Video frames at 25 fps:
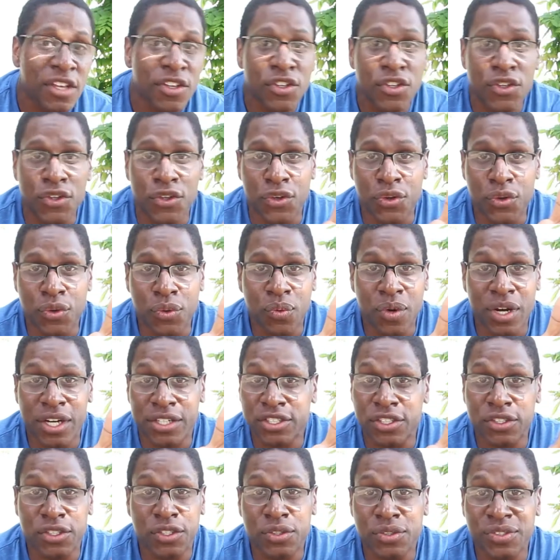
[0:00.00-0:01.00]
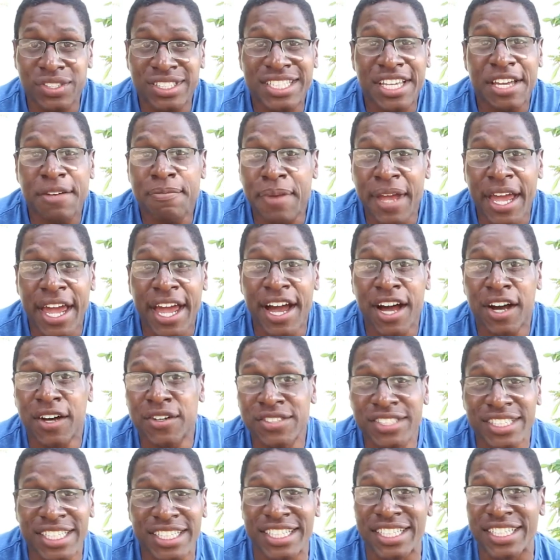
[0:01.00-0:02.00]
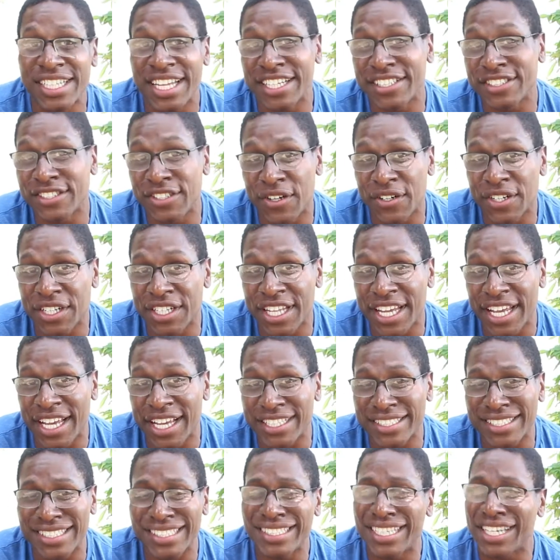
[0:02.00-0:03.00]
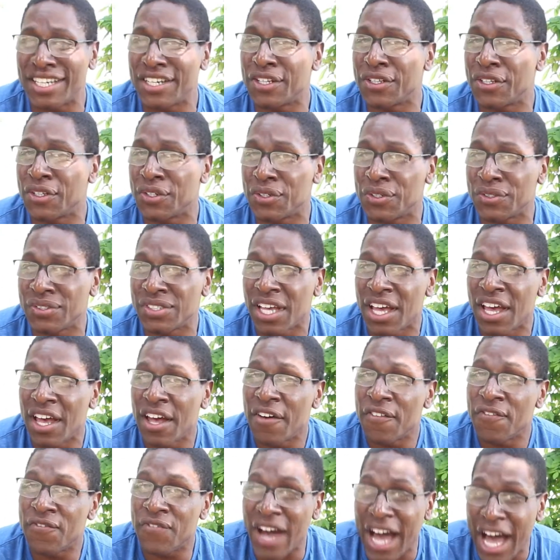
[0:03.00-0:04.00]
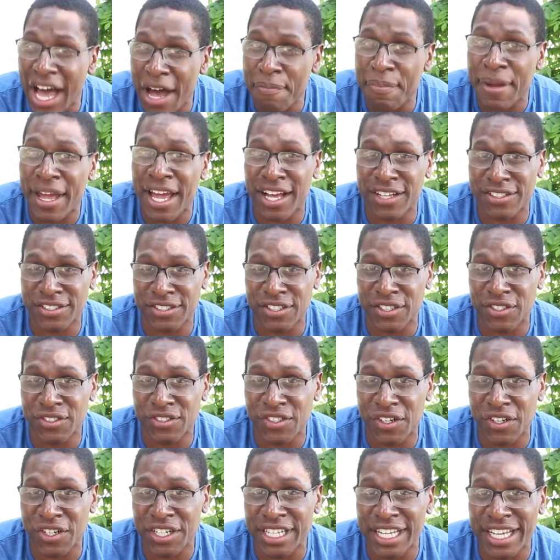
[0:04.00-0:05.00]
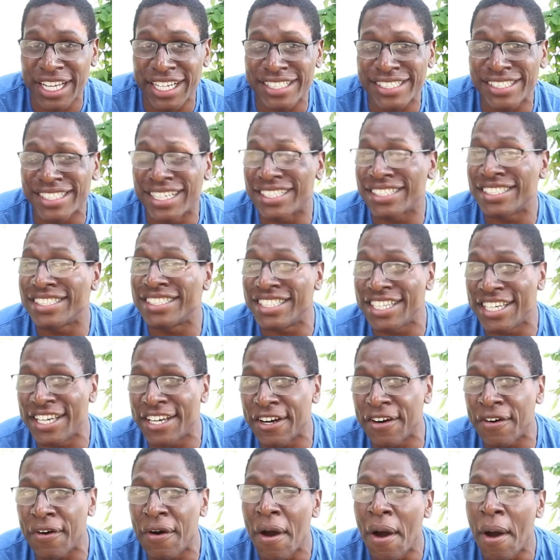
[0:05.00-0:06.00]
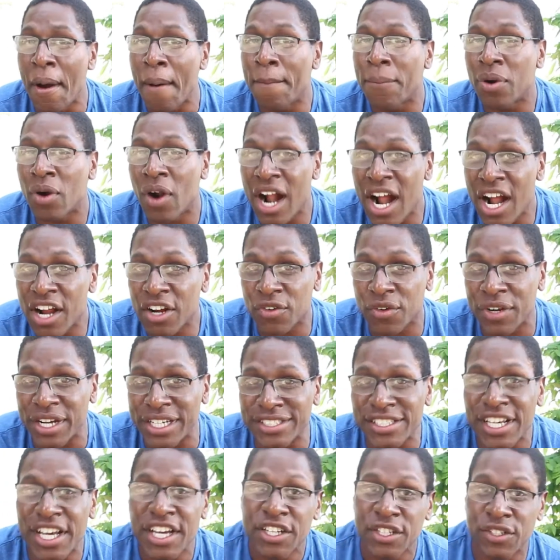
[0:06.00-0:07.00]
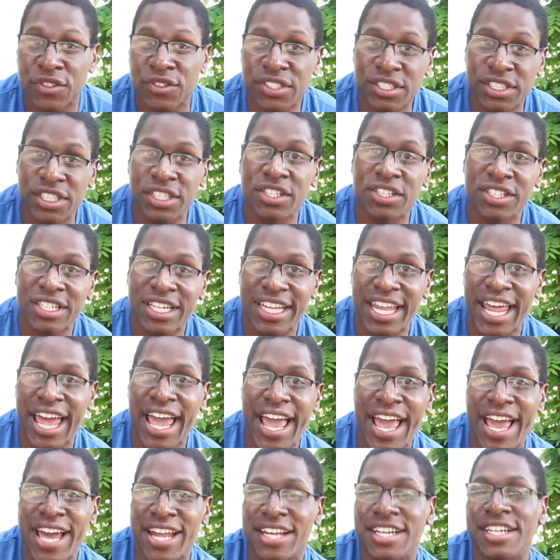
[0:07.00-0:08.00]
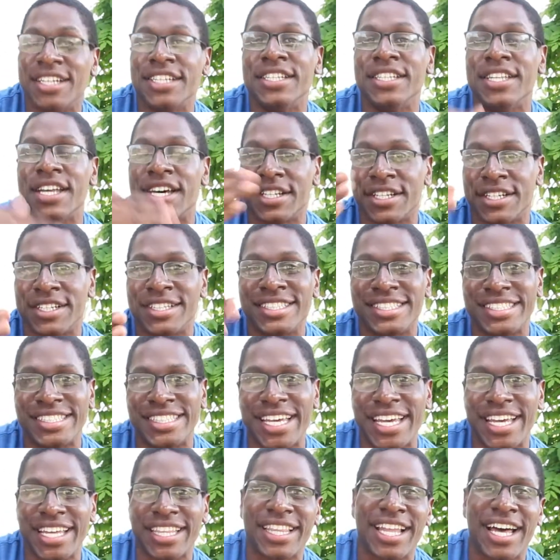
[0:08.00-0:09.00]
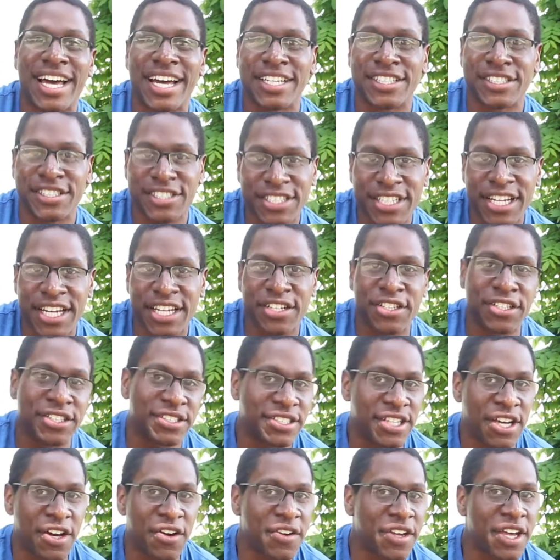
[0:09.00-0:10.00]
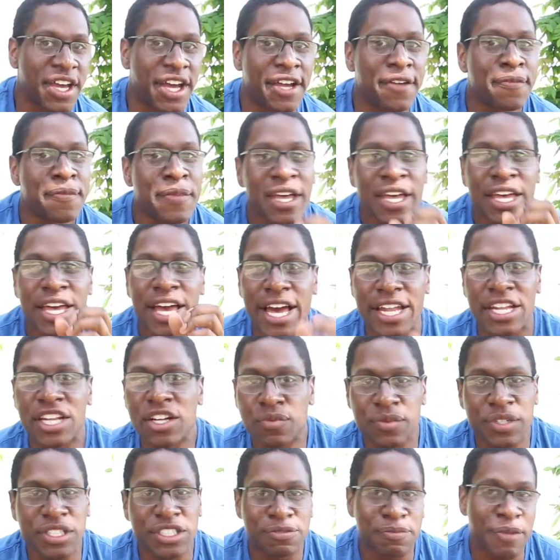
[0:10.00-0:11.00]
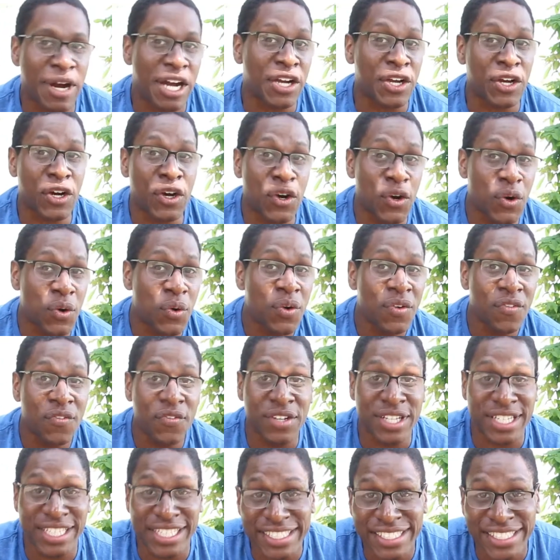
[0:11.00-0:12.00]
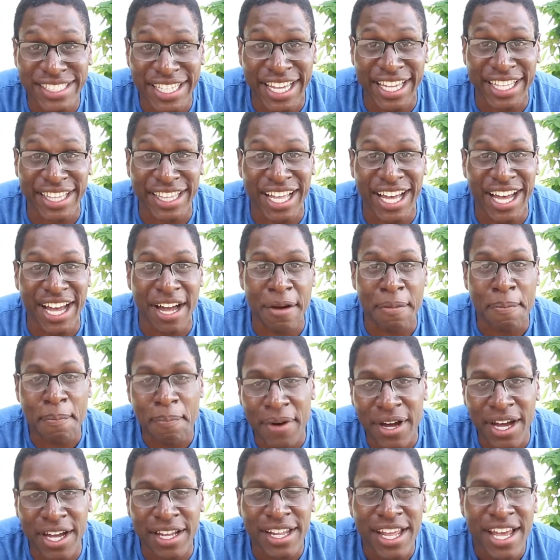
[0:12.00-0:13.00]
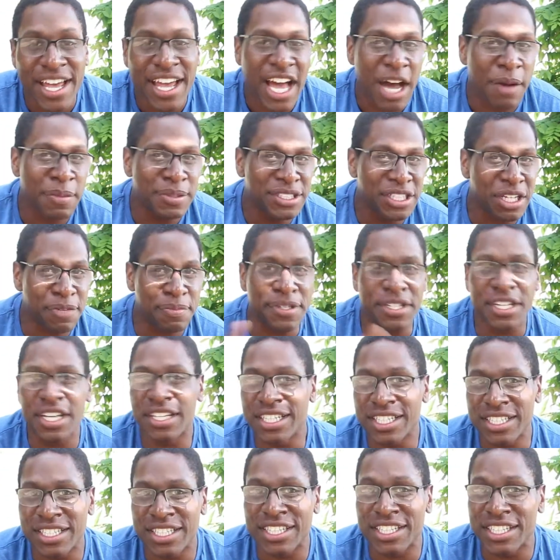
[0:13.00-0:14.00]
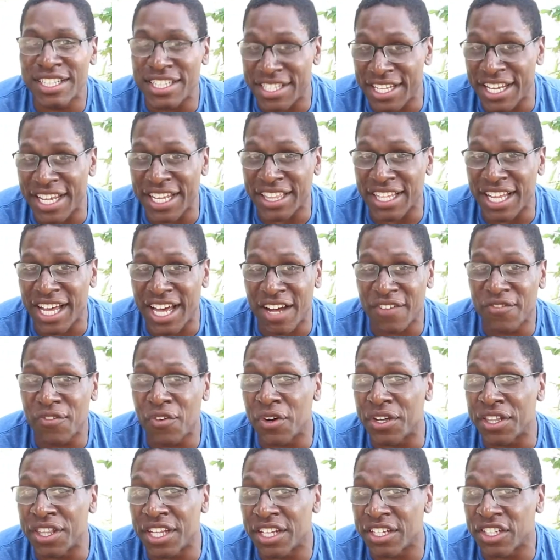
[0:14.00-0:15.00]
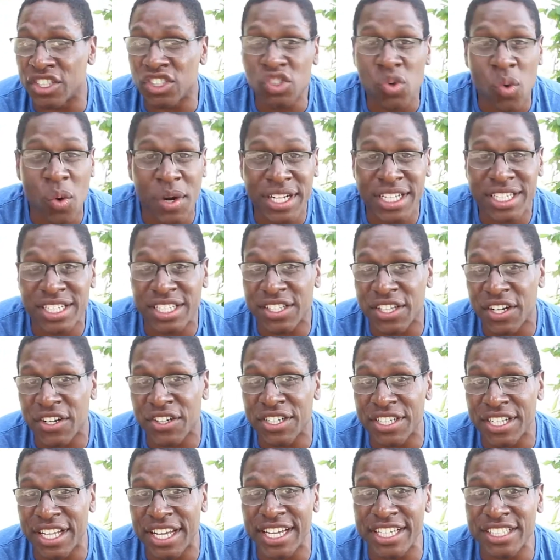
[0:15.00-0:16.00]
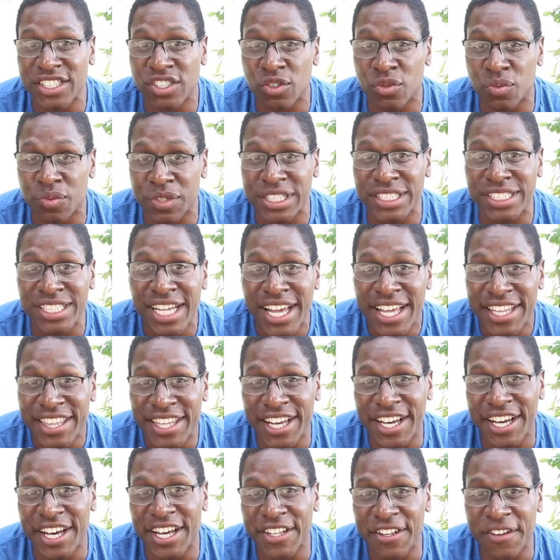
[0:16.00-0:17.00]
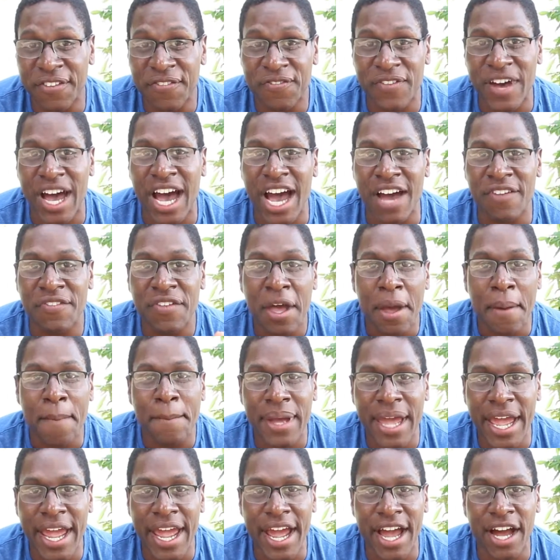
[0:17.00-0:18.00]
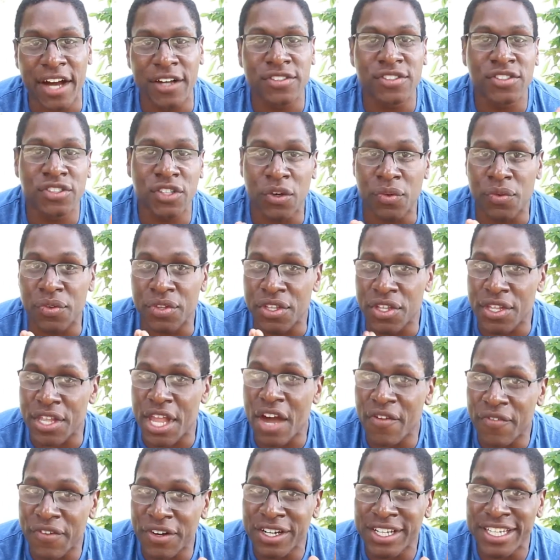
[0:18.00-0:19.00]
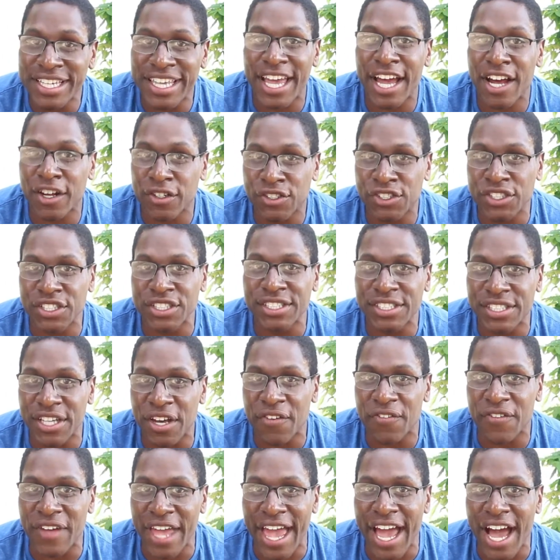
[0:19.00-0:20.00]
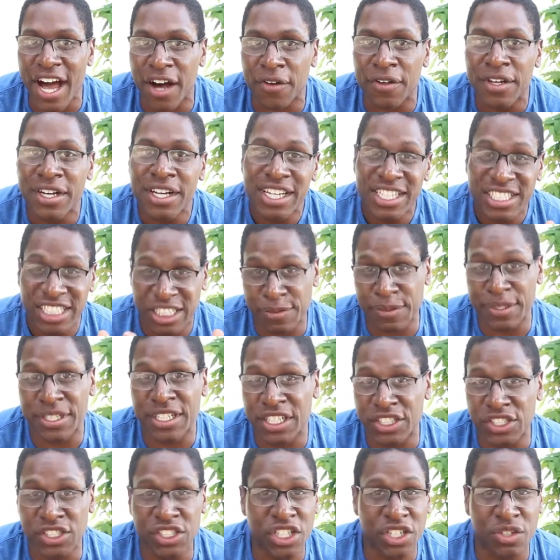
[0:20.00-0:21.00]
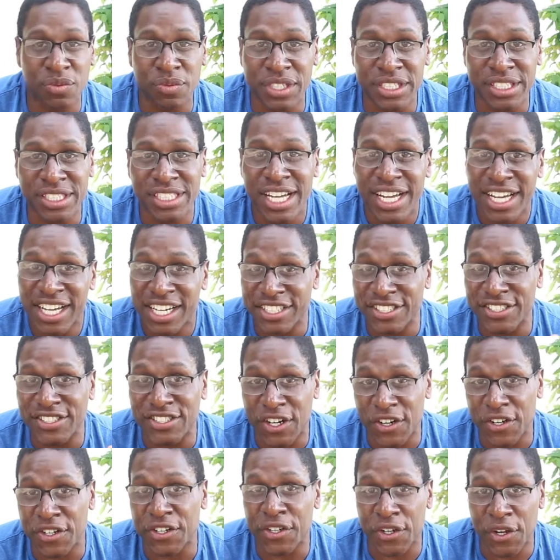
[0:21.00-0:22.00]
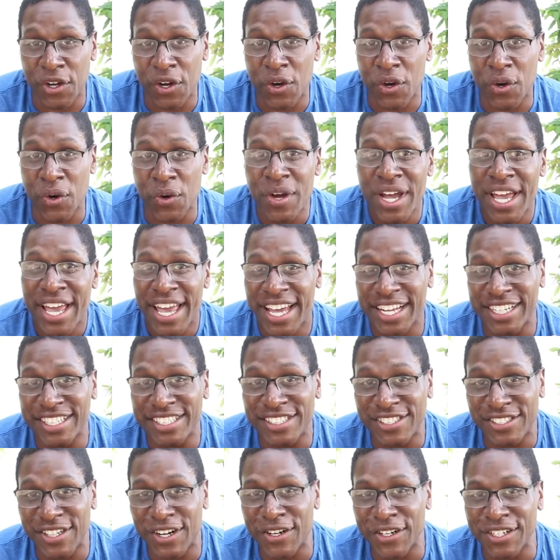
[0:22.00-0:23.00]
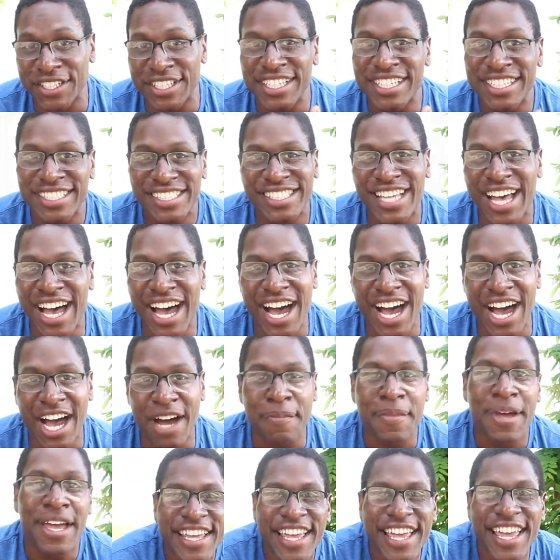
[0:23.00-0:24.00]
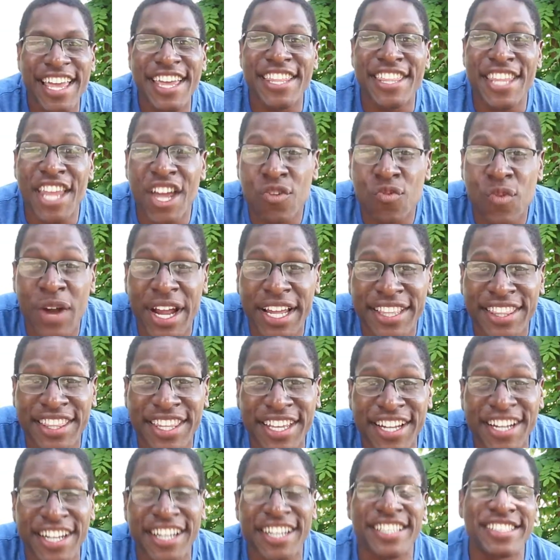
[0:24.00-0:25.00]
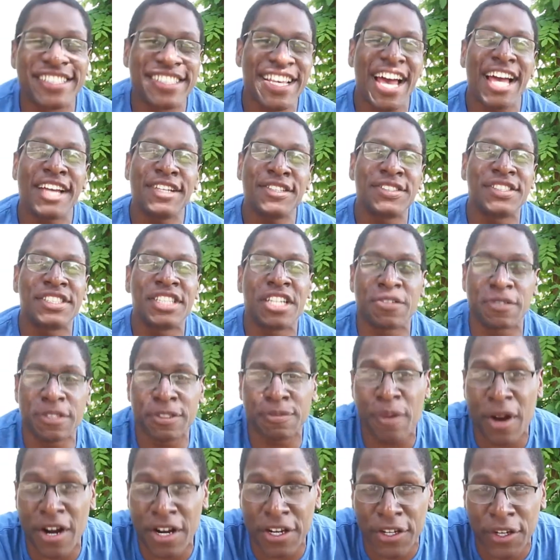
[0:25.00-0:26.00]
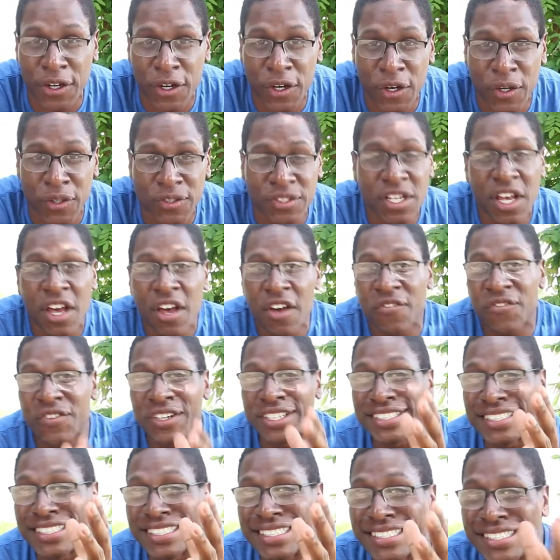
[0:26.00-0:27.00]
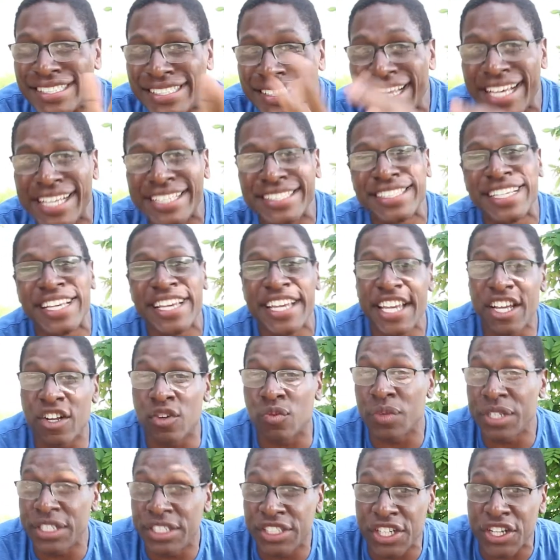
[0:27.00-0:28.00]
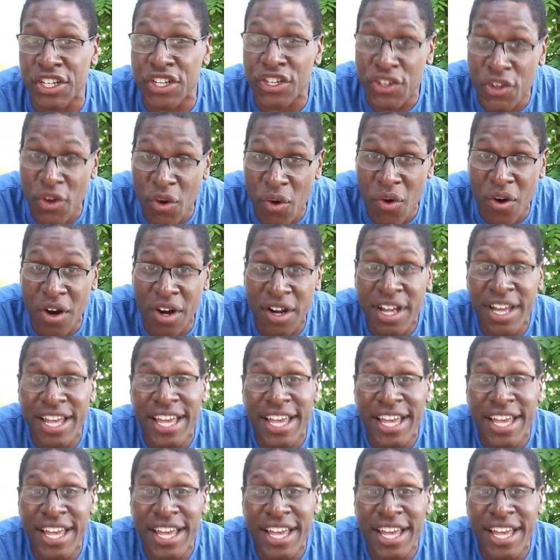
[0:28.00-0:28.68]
you want to lose 10 pounds in the next 30 days. Let's say you lose 5 pounds in those 30 days. That's still progress. You still can add another deadline to that. You can say, okay, I didn't reach my goal for this deadline, but I'm gonna set up another deadline for another 20 to 30 days to reach the other 5 pounds. So never count yourself out just because you didn't reach a certain goal at a certain time. And that right there is how you set up SMART goals for success in reaching your